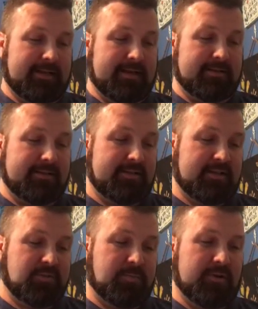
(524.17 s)
CJ
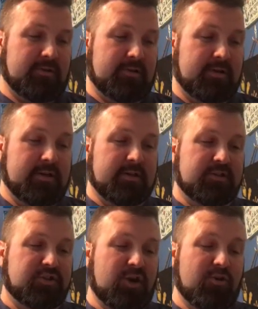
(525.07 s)
Spiller,
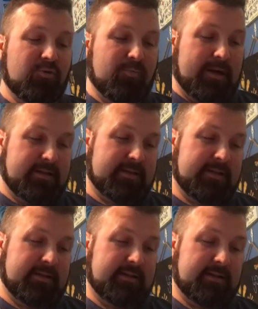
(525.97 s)
Joe
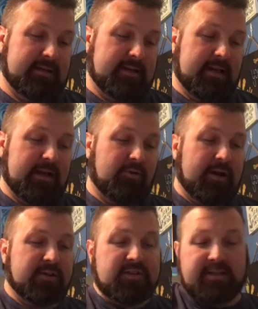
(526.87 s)
Montana, and Greg
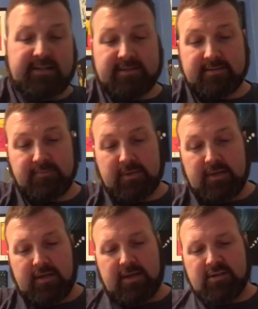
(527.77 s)
Jennings.
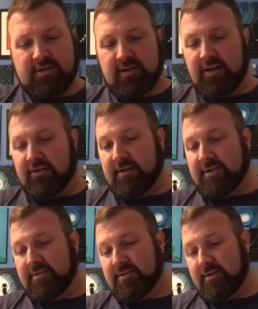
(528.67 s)
Here's another
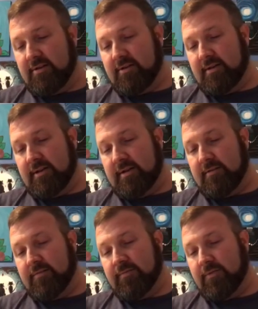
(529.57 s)
insert
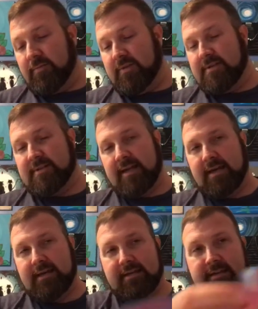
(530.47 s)
from the set.